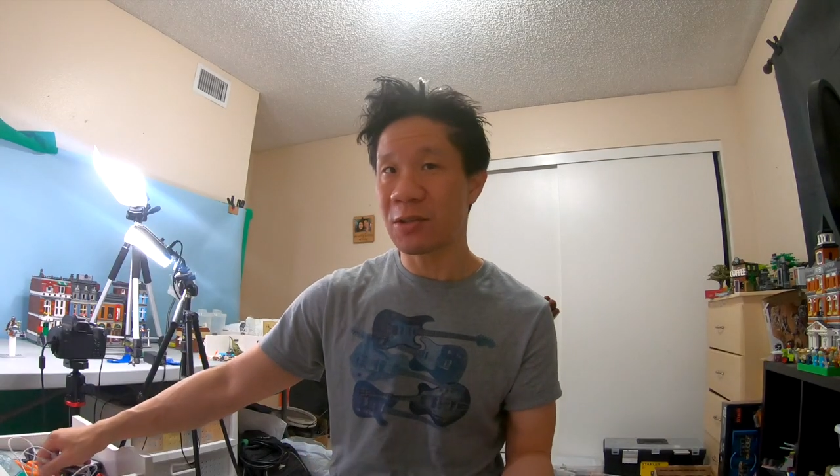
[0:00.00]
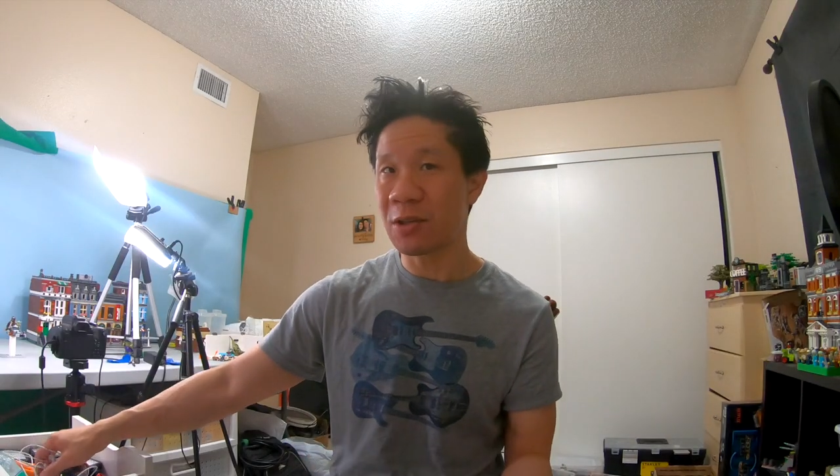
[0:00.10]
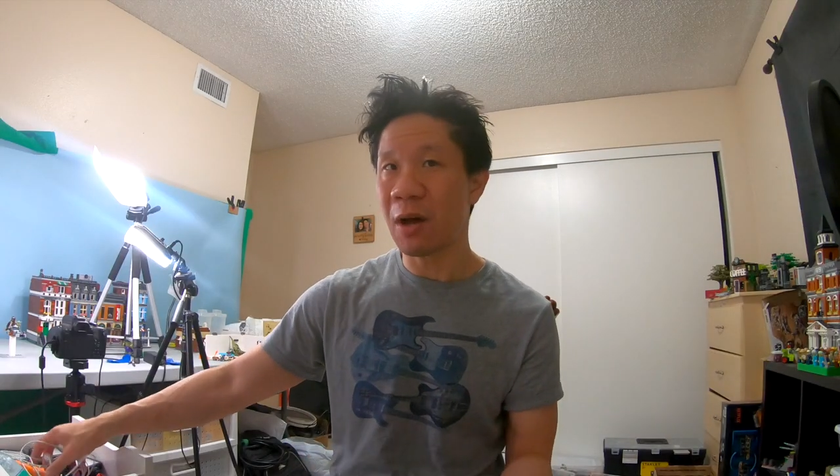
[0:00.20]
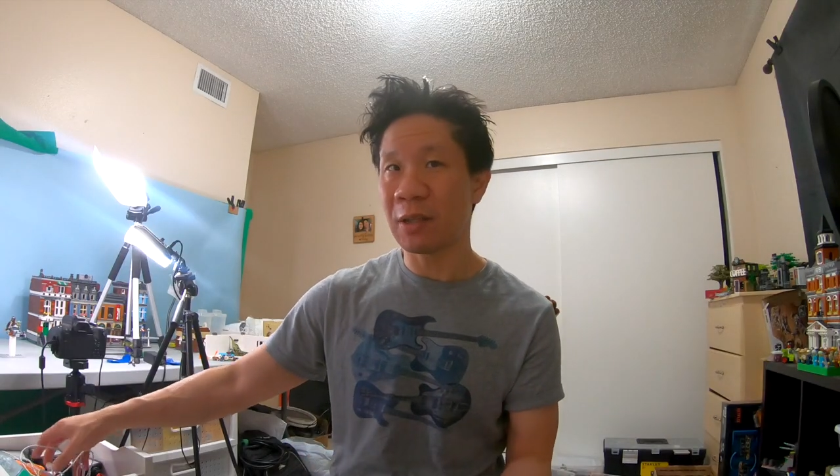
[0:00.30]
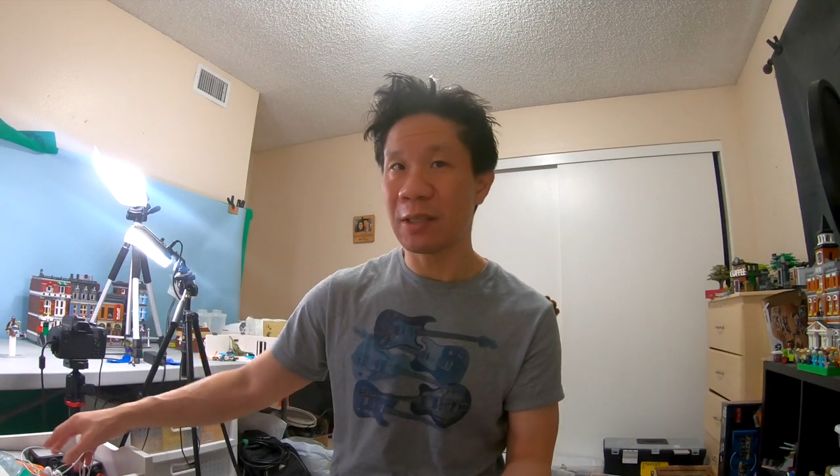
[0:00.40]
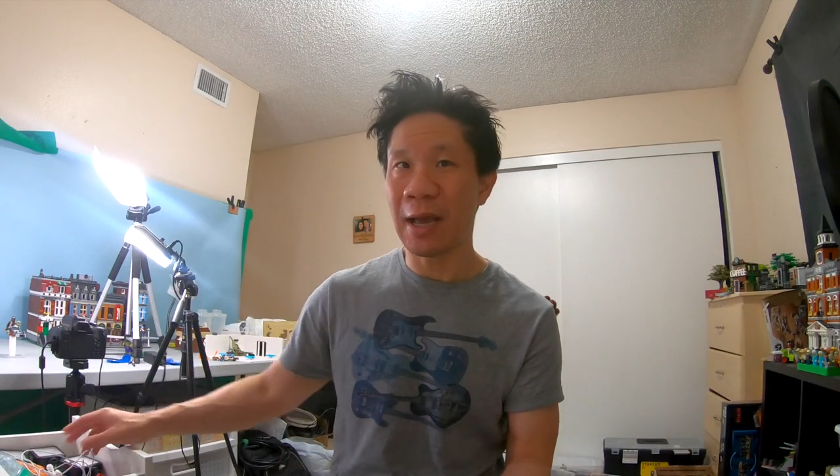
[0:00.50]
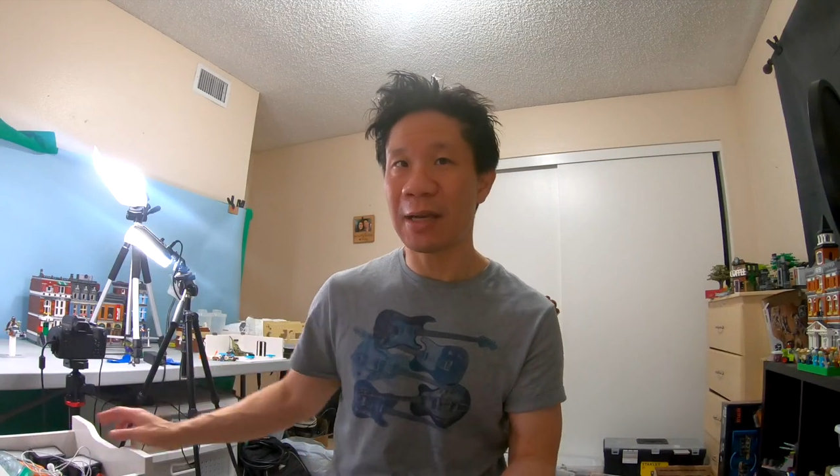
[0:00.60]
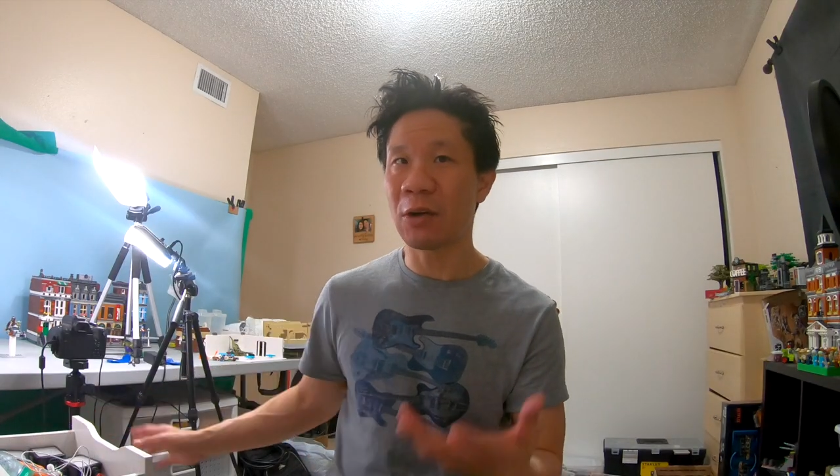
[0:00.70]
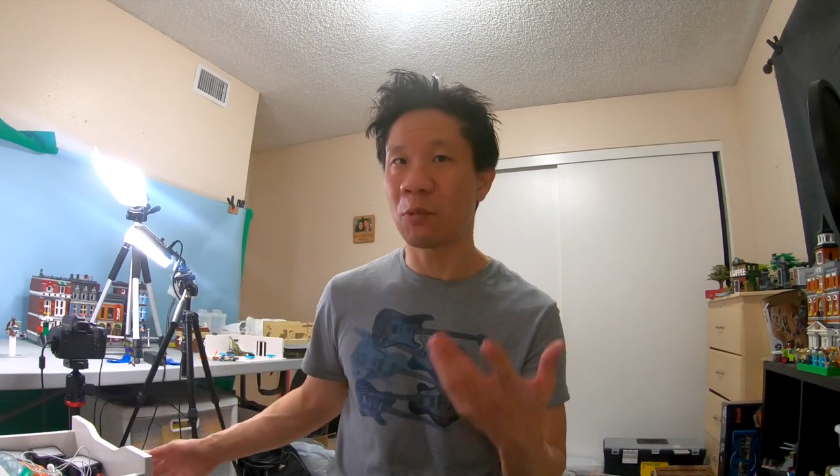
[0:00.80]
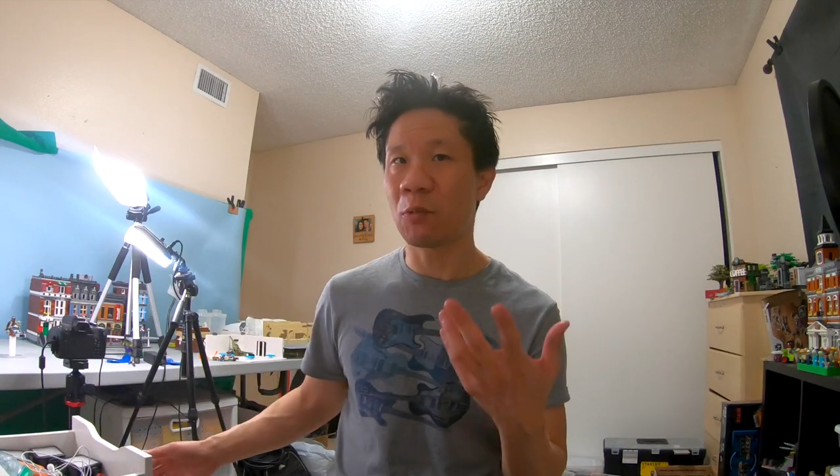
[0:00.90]
a solid
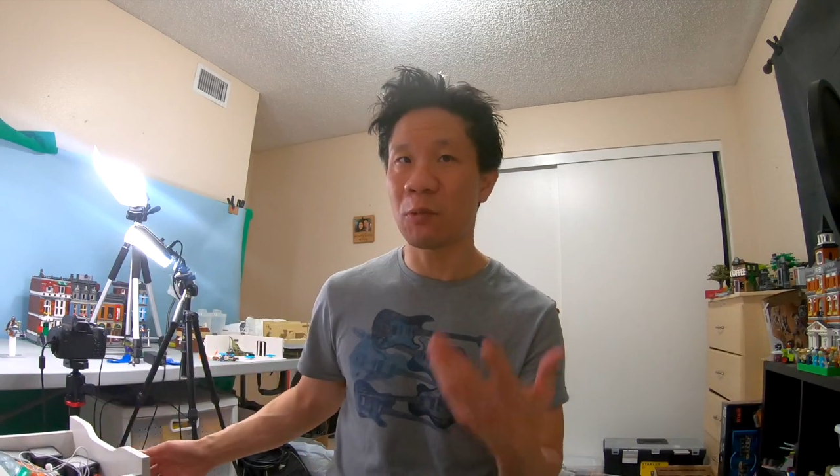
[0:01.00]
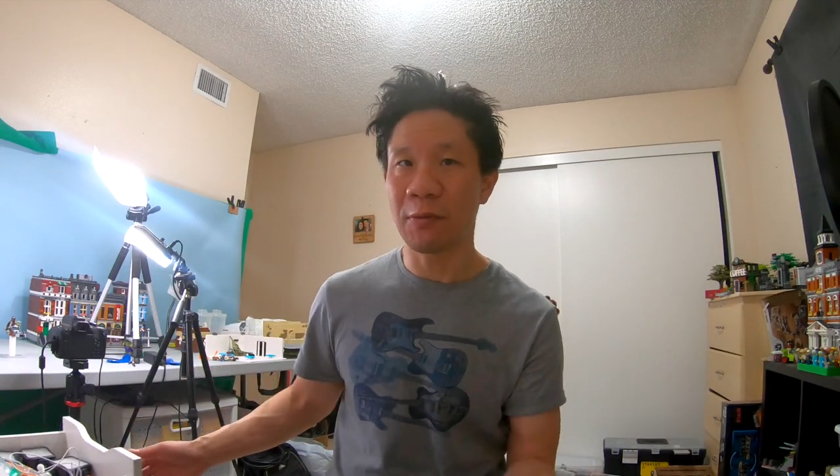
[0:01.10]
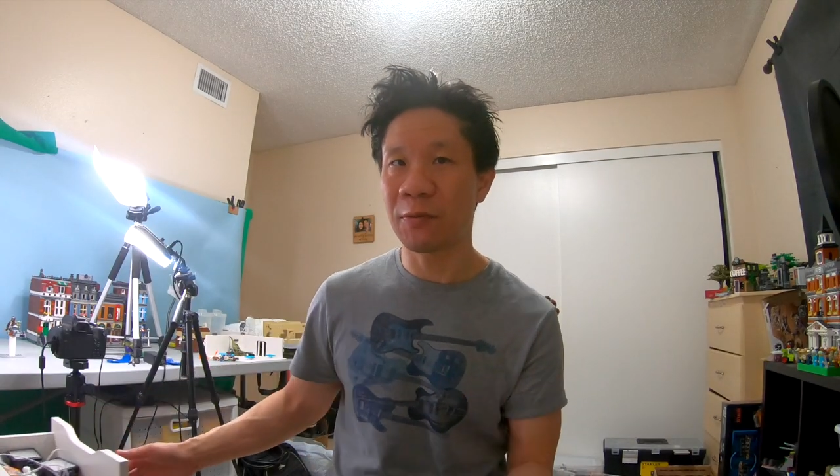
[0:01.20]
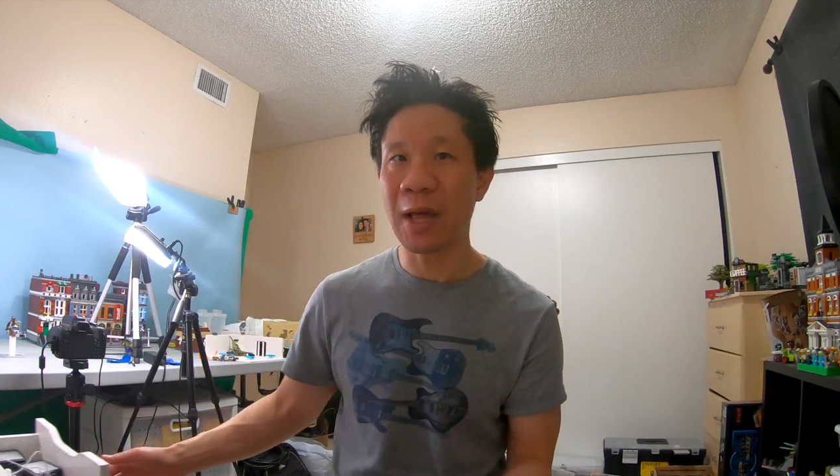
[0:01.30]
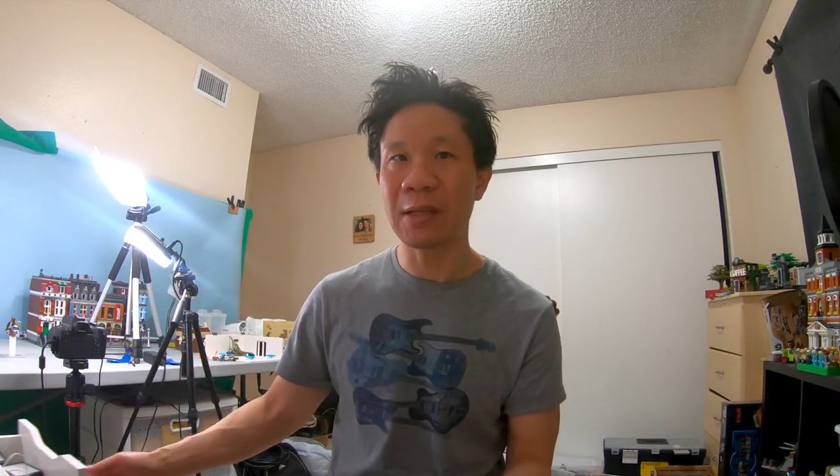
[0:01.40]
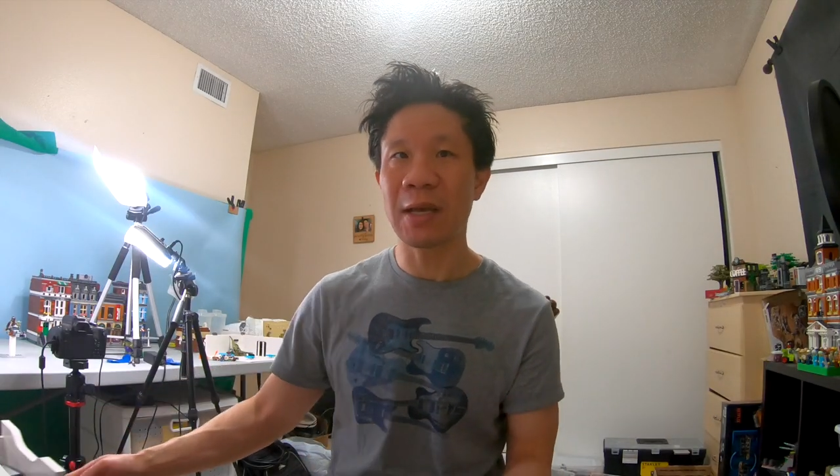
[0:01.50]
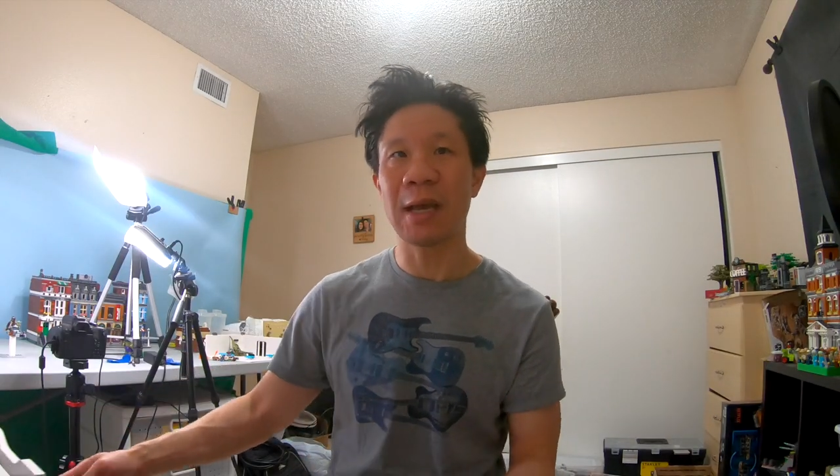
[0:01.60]
and it will reflect